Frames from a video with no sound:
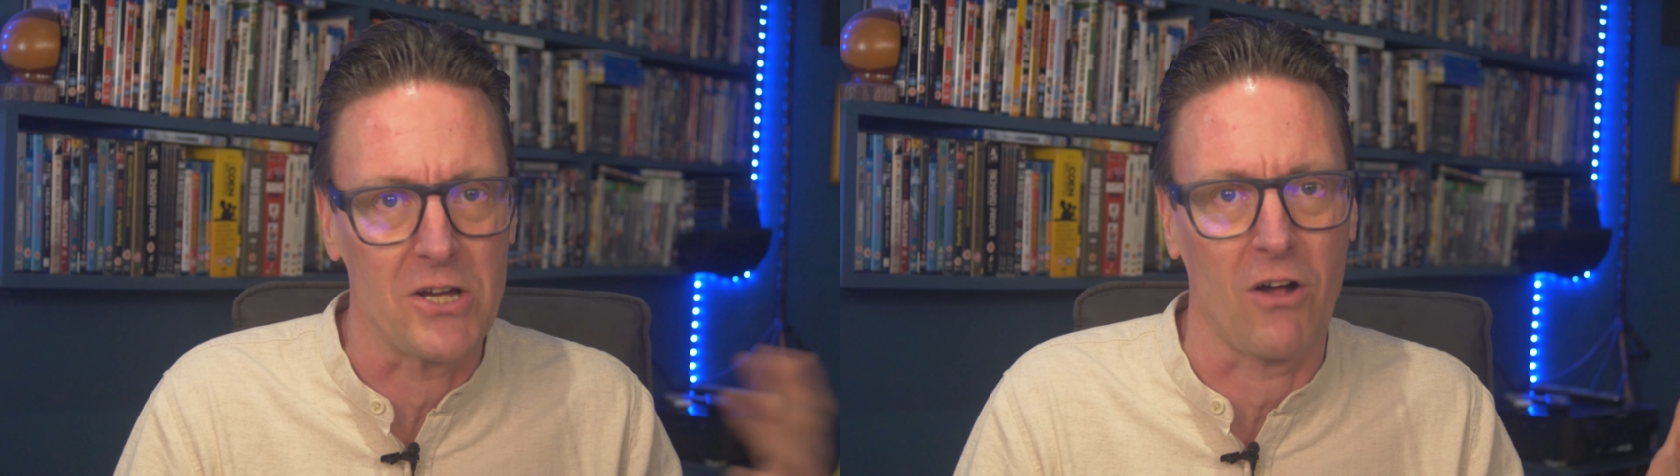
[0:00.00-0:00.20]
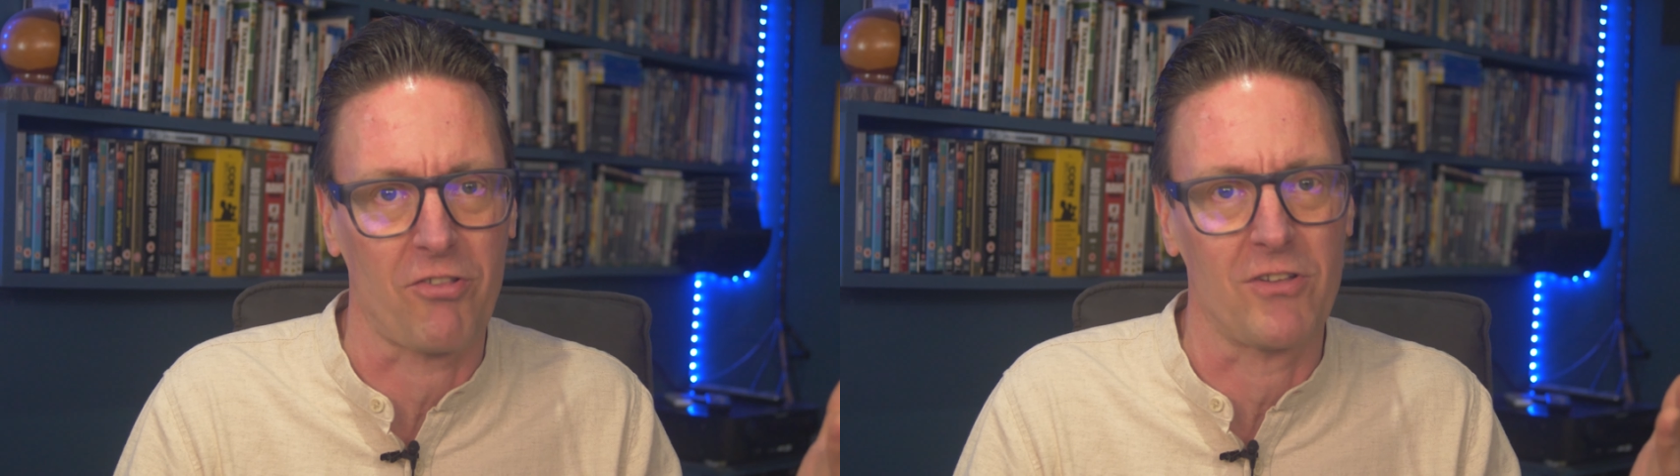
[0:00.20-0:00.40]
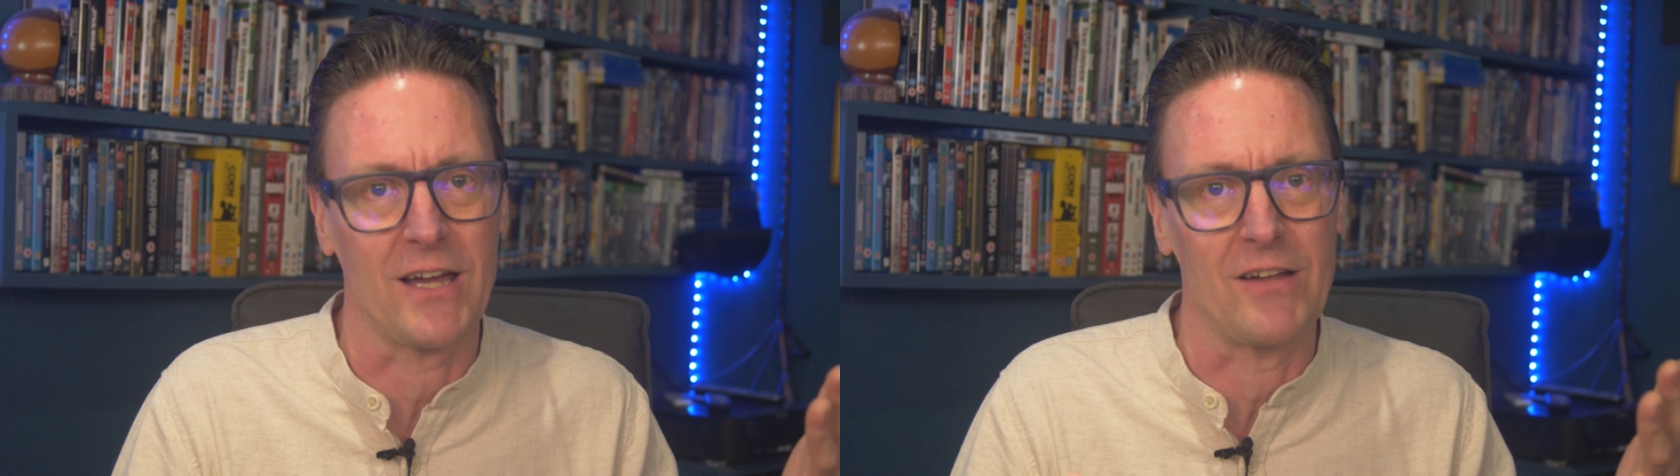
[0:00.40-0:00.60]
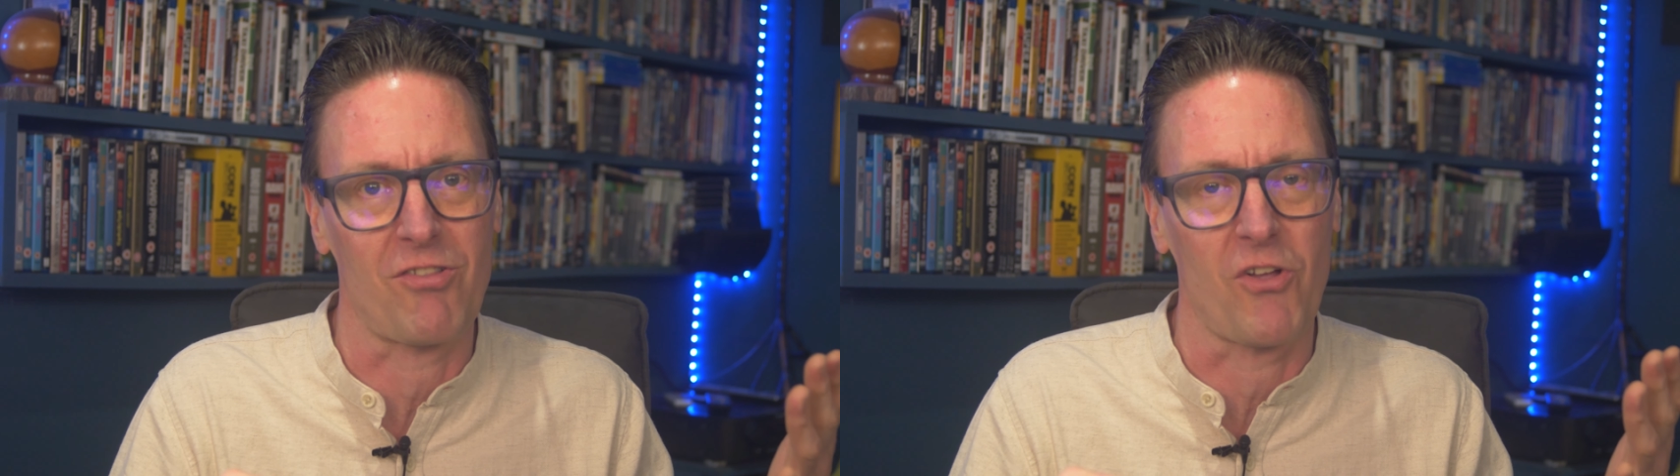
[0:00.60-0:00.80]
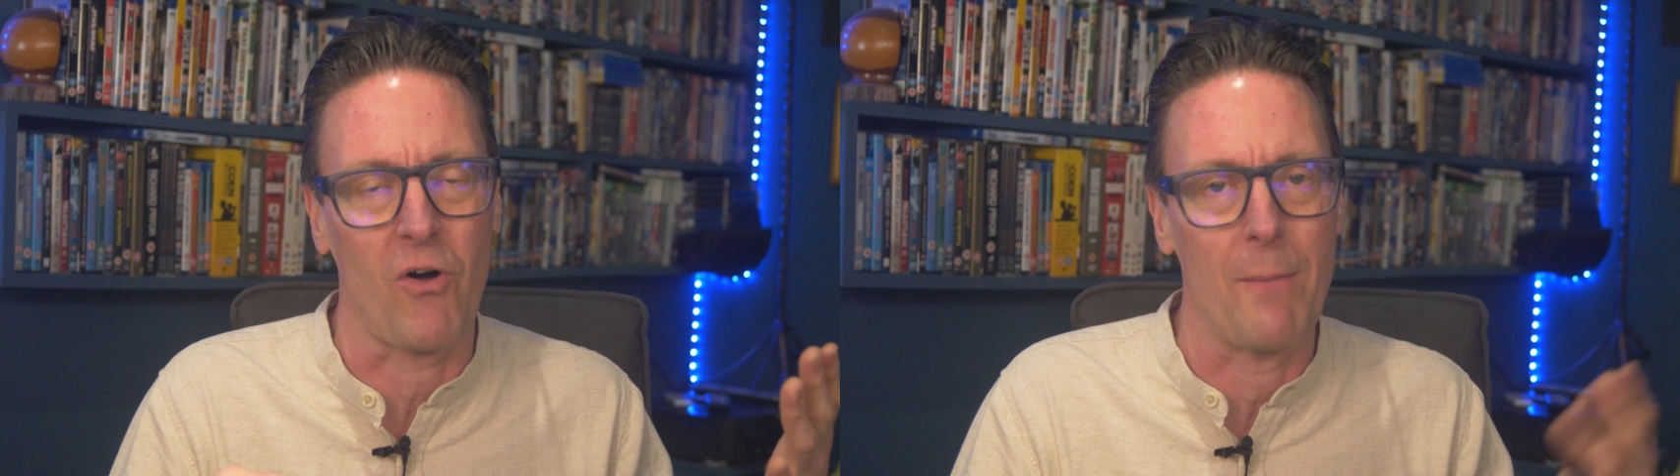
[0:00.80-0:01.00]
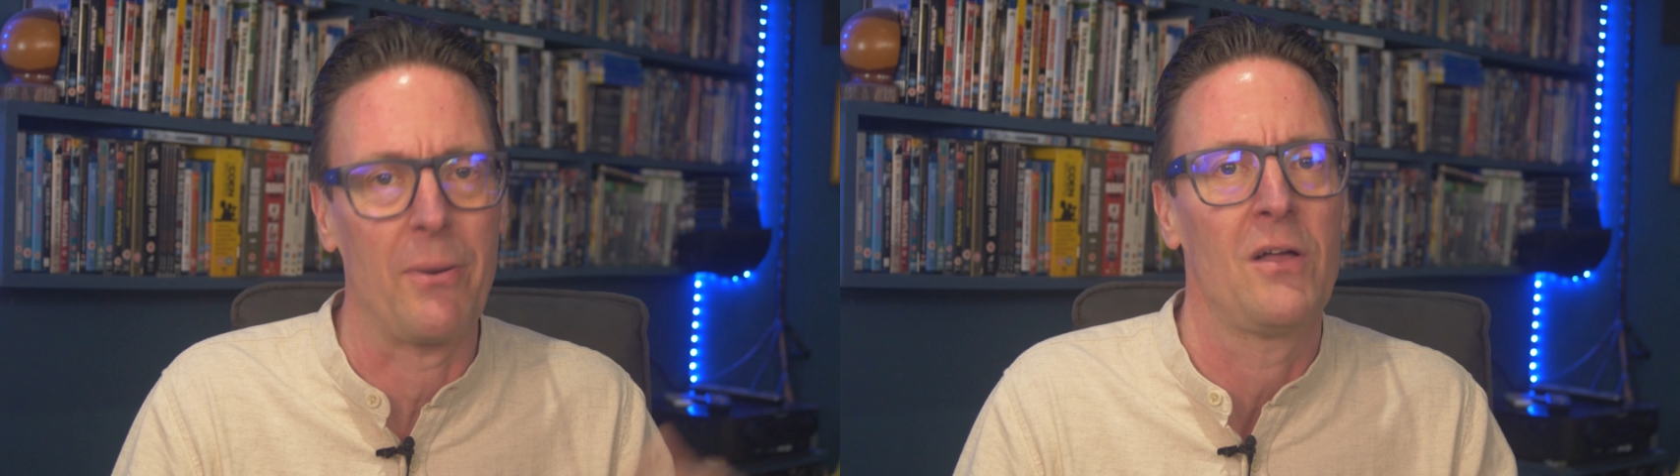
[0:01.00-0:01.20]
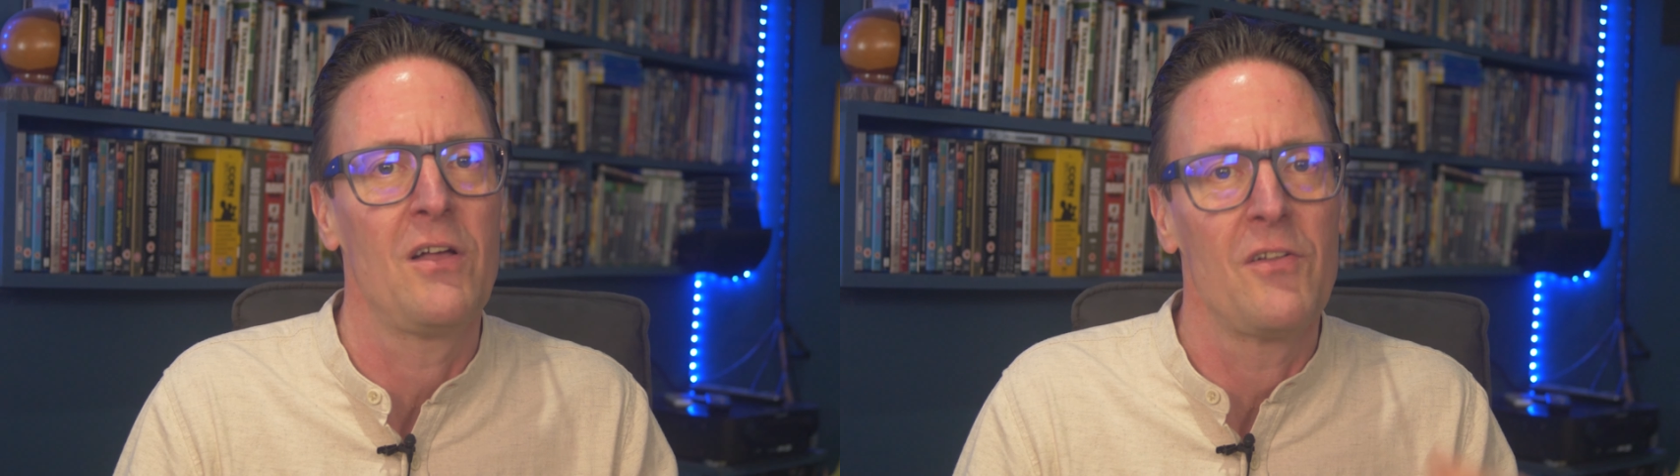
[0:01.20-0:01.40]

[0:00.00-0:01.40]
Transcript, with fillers: cast against type.